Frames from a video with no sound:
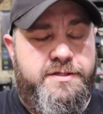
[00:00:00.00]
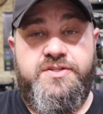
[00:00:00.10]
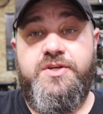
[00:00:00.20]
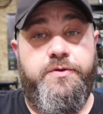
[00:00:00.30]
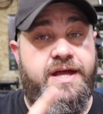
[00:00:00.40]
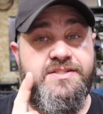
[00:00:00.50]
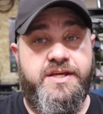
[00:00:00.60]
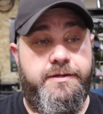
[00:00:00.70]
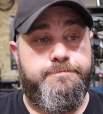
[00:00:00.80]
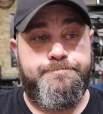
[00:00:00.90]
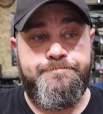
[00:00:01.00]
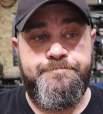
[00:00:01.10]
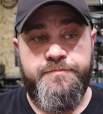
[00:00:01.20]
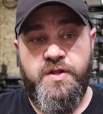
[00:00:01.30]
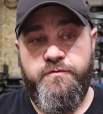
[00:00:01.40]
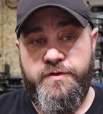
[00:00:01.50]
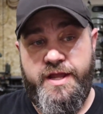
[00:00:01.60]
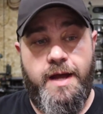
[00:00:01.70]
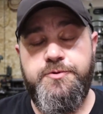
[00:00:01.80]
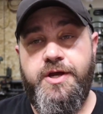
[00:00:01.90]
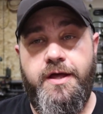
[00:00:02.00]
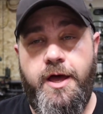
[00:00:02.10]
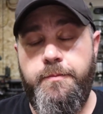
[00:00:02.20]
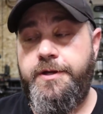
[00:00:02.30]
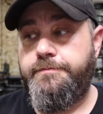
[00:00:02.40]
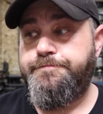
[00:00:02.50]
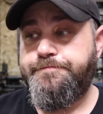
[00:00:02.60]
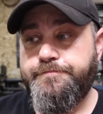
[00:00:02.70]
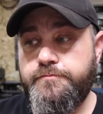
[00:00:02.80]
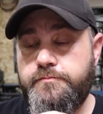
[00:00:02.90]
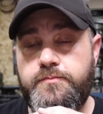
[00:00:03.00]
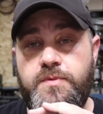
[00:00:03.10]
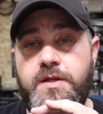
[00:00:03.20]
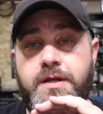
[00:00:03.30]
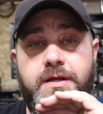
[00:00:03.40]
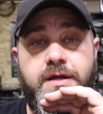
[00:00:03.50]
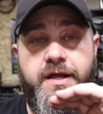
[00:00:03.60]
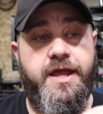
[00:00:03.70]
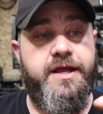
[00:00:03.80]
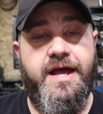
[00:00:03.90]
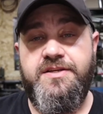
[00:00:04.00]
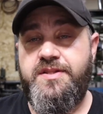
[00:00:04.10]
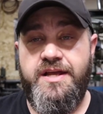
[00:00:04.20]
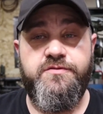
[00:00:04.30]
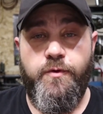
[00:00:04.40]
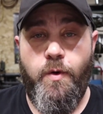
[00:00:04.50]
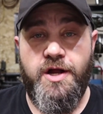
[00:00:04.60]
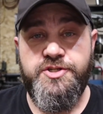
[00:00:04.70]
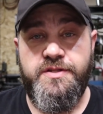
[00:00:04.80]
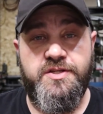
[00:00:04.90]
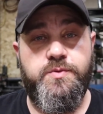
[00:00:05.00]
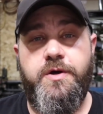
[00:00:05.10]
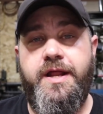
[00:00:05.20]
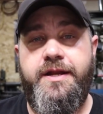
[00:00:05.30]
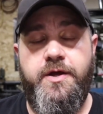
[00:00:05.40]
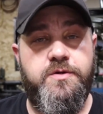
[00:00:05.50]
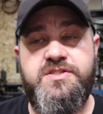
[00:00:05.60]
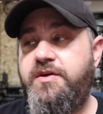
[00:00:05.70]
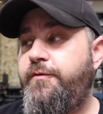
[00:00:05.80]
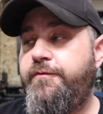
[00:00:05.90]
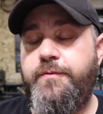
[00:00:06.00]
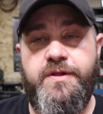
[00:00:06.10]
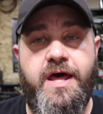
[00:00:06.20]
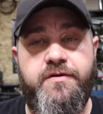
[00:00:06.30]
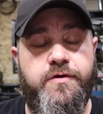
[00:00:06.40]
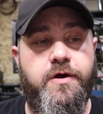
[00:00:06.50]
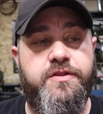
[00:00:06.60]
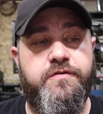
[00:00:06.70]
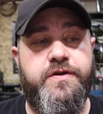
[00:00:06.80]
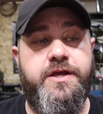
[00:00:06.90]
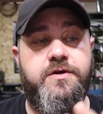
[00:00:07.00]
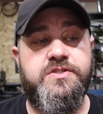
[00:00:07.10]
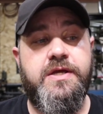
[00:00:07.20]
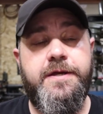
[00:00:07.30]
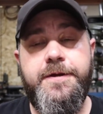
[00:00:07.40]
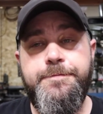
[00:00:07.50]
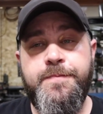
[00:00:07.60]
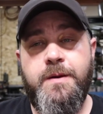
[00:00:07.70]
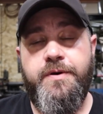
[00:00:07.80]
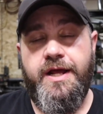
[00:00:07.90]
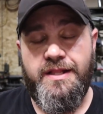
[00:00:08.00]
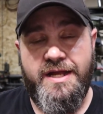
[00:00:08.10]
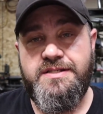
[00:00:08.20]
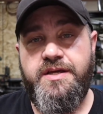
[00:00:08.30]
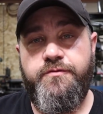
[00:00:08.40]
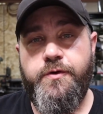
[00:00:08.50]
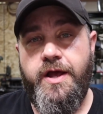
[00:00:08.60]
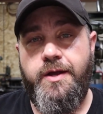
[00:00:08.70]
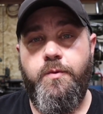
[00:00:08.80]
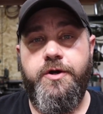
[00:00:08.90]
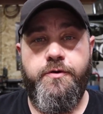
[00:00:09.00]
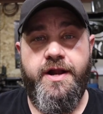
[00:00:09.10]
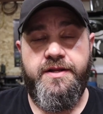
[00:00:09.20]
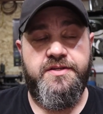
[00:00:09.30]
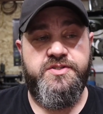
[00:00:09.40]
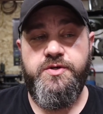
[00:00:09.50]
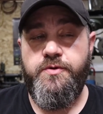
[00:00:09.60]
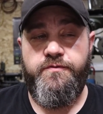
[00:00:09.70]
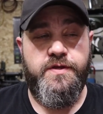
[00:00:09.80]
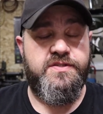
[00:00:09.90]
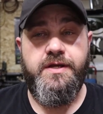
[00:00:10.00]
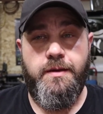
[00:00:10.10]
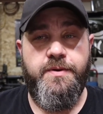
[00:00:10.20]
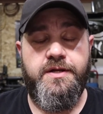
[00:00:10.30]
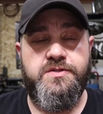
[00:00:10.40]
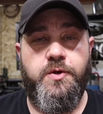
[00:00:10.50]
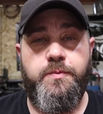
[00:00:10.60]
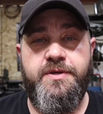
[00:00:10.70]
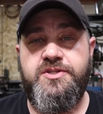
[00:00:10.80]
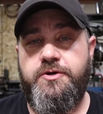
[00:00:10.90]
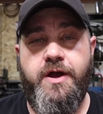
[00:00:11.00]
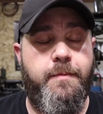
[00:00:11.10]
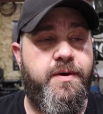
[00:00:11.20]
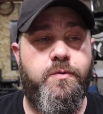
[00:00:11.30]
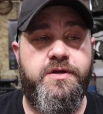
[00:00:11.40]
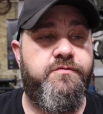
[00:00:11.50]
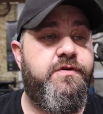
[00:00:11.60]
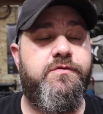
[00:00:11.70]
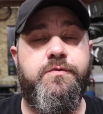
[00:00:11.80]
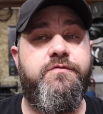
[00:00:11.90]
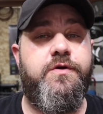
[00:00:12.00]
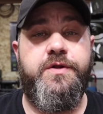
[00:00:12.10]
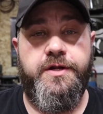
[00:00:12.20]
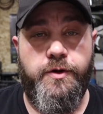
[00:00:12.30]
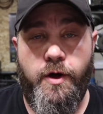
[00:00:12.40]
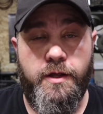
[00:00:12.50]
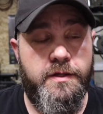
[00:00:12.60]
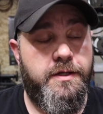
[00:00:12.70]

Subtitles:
So that's it for the OPTREL helmet. Again, guys, thanks for watching this one. I know it's different from a lot of our other videos, but I like to give credit where credit is due. If this thing had been a total piece of crap, I wouldn't have even reviewed it at all.